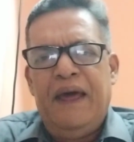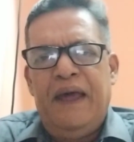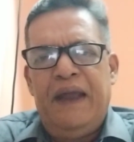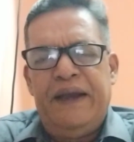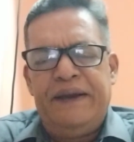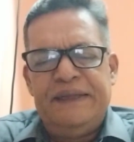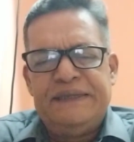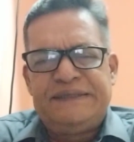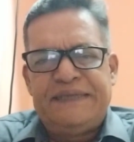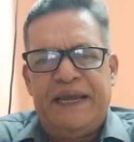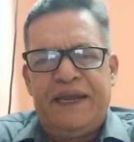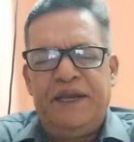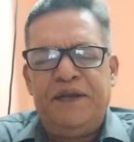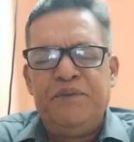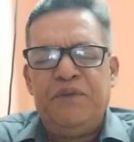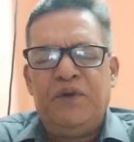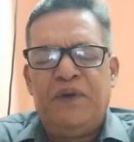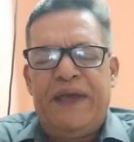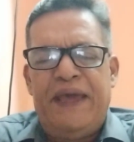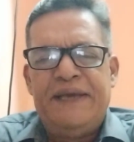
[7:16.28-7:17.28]
And the
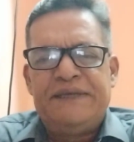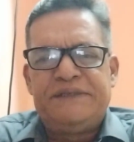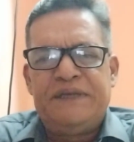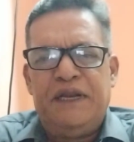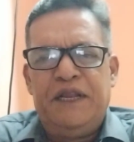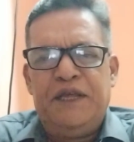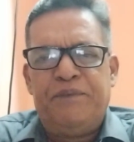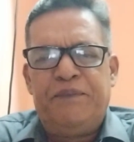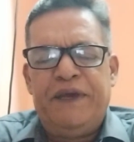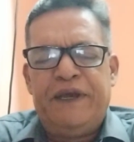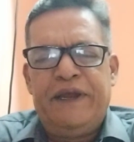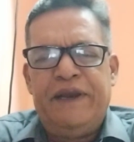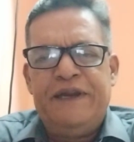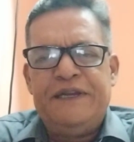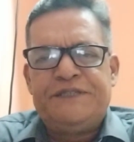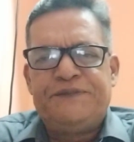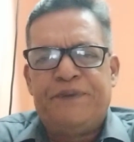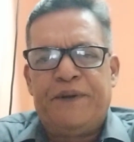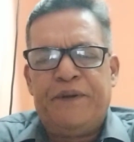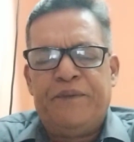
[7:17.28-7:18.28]
second book actually
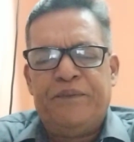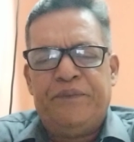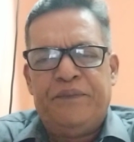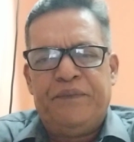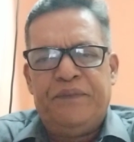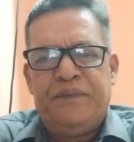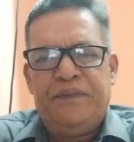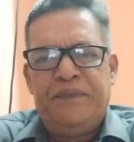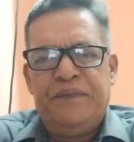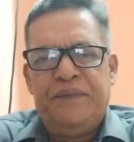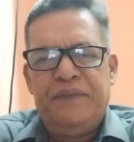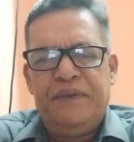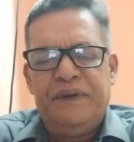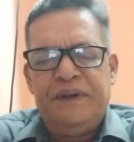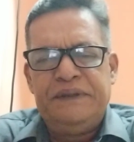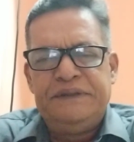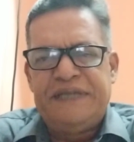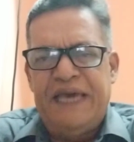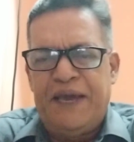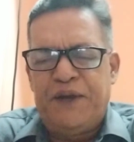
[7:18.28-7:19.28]
begins from
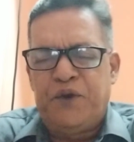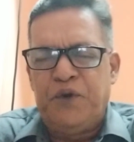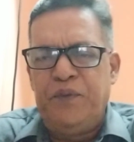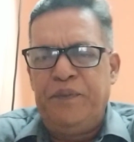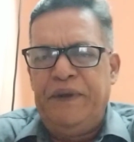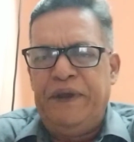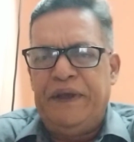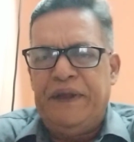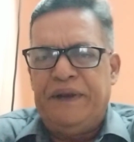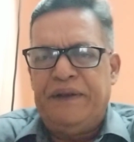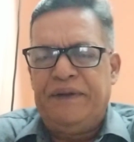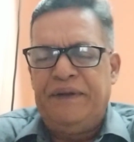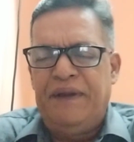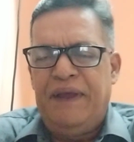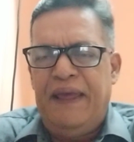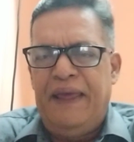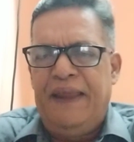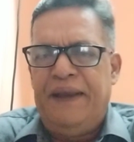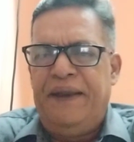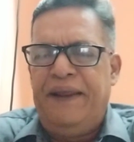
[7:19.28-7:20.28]

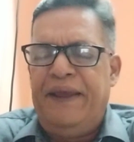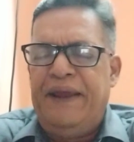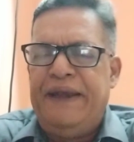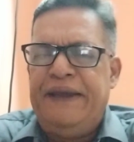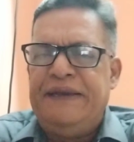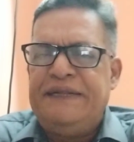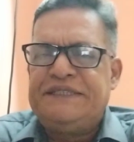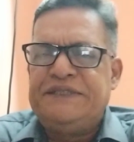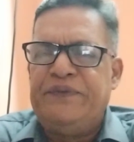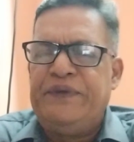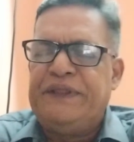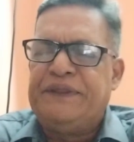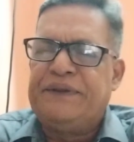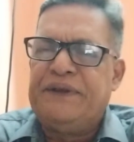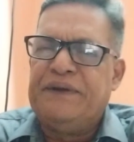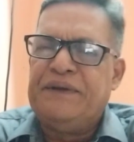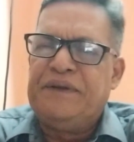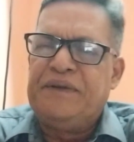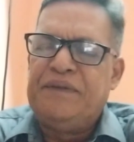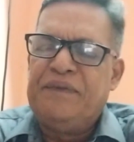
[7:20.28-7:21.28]
Jacobean and ends with
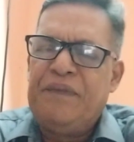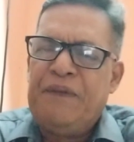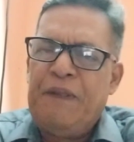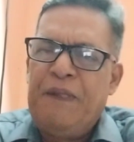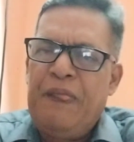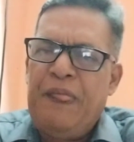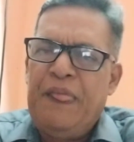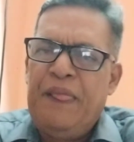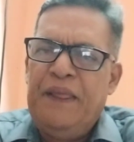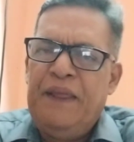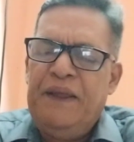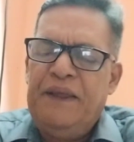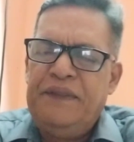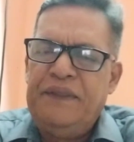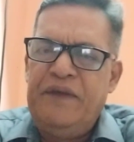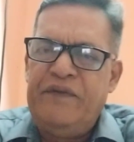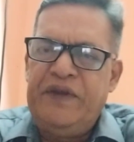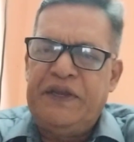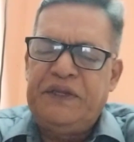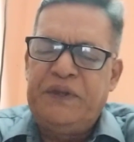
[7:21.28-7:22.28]

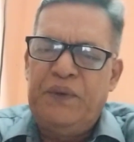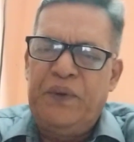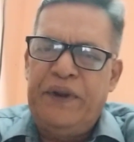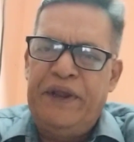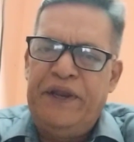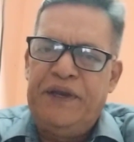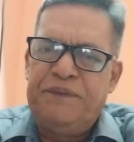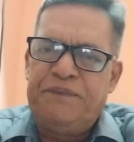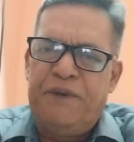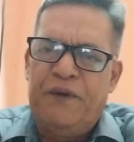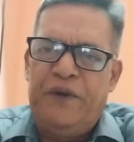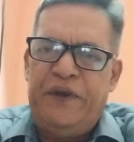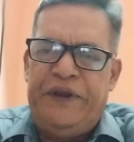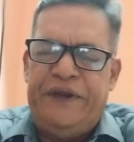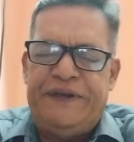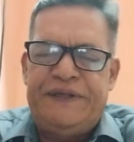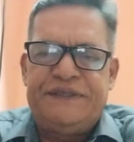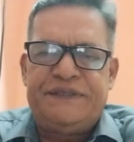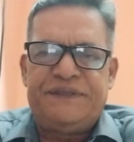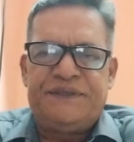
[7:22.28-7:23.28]
the Victorian
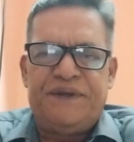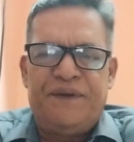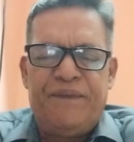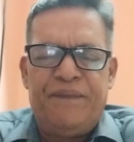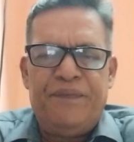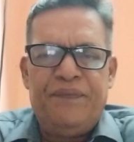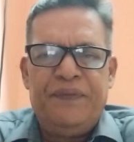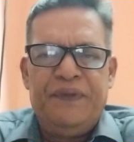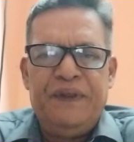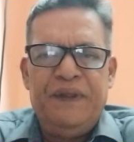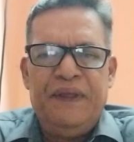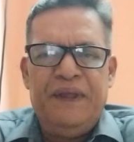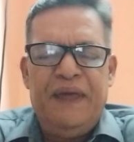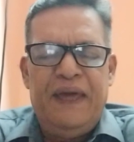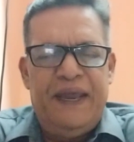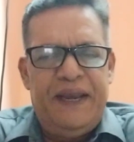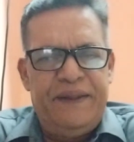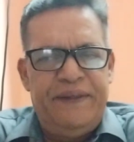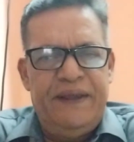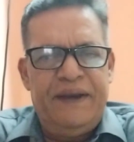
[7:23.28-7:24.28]
poets.
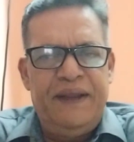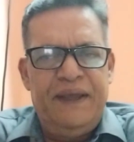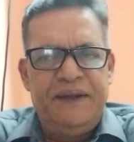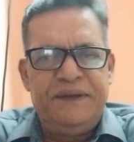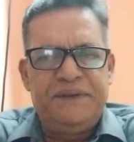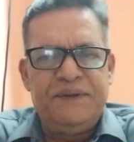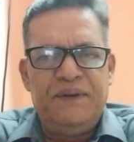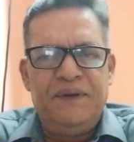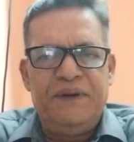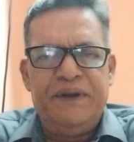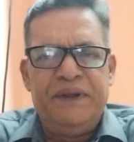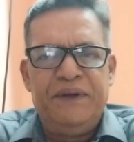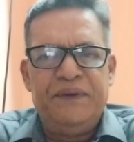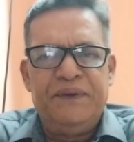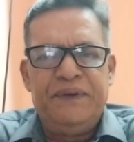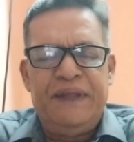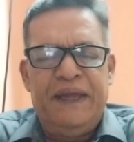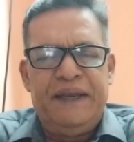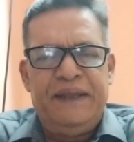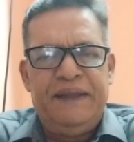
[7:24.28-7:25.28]
And then I told
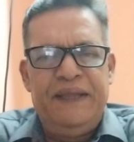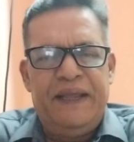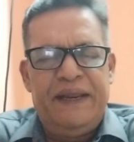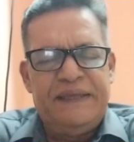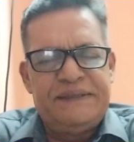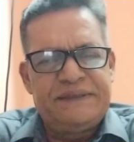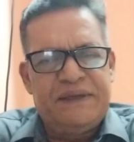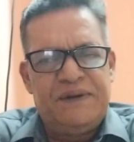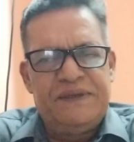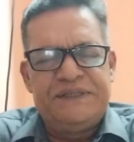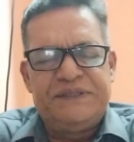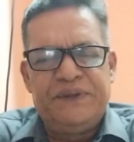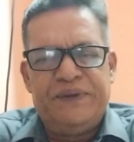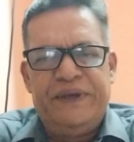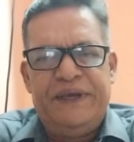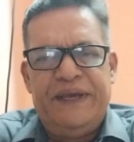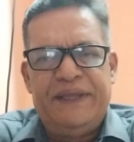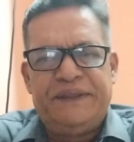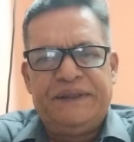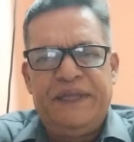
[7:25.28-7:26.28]
you that there is also
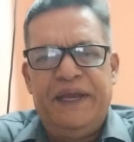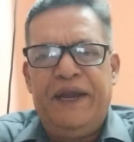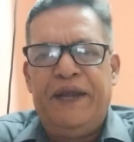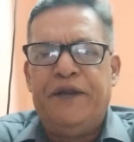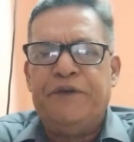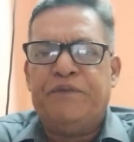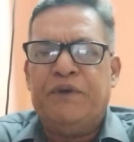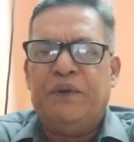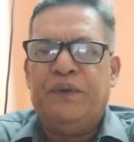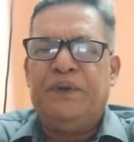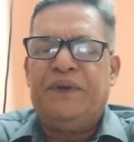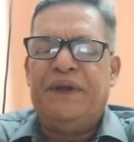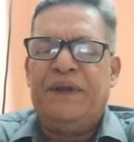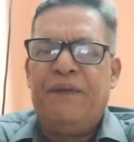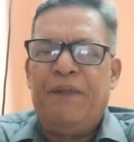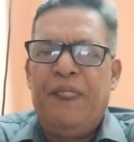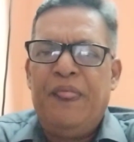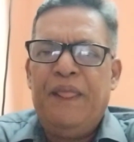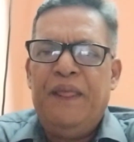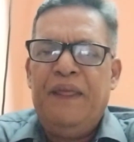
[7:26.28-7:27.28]
a third book.
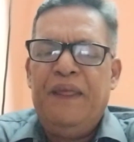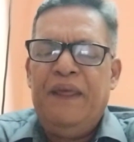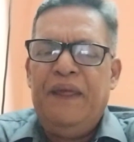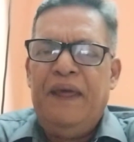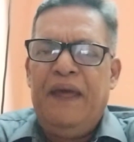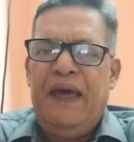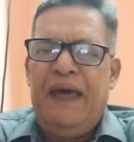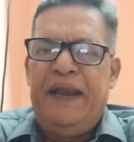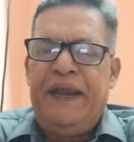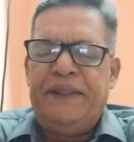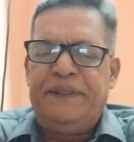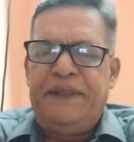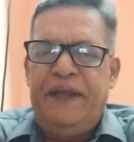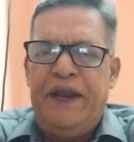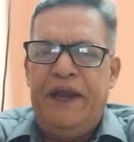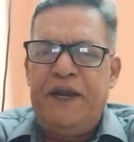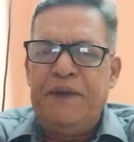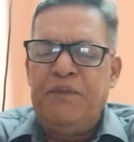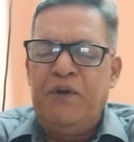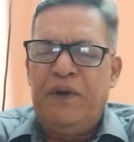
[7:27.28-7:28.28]
And the
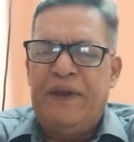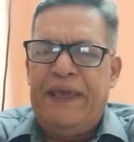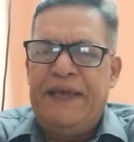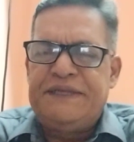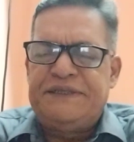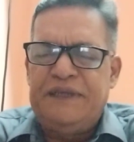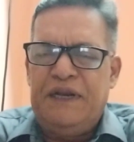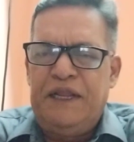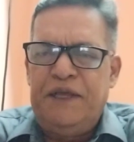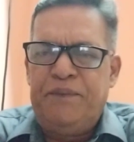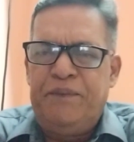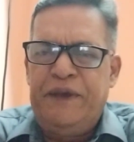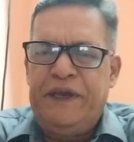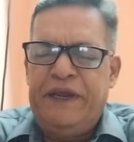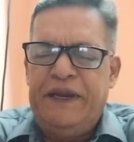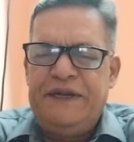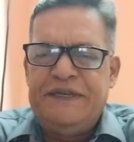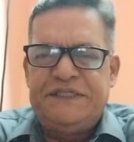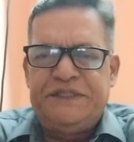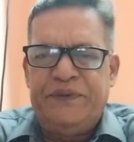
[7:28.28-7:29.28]
third book actually
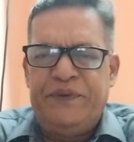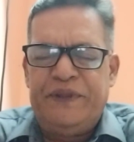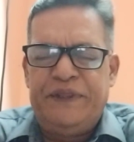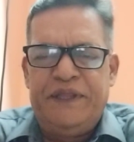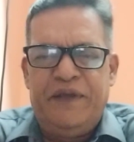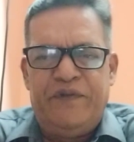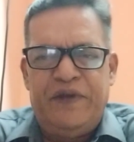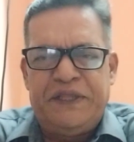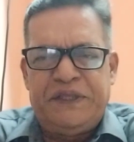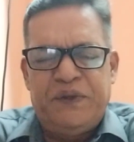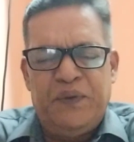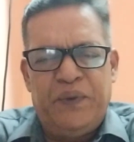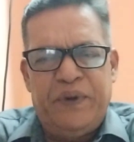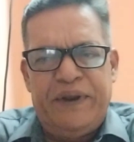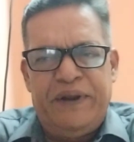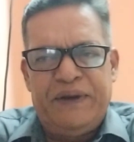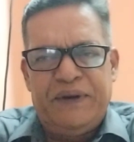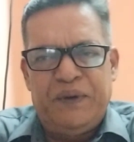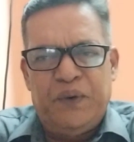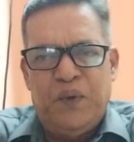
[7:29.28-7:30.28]
begins with the
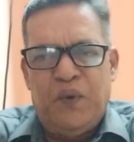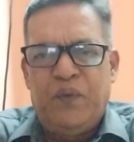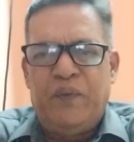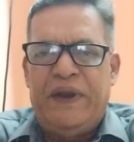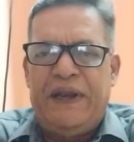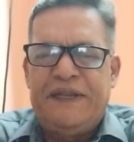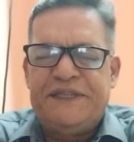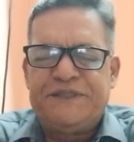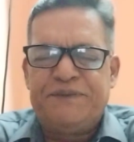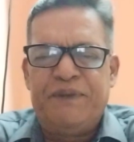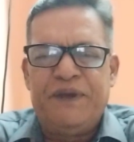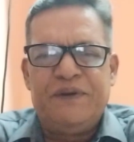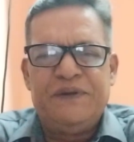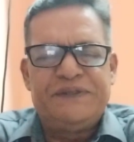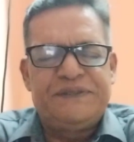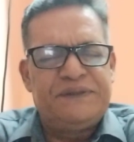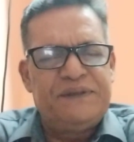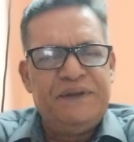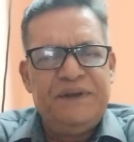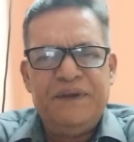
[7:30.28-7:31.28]
Victorian novels,
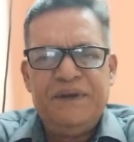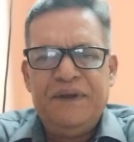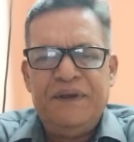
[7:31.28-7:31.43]
because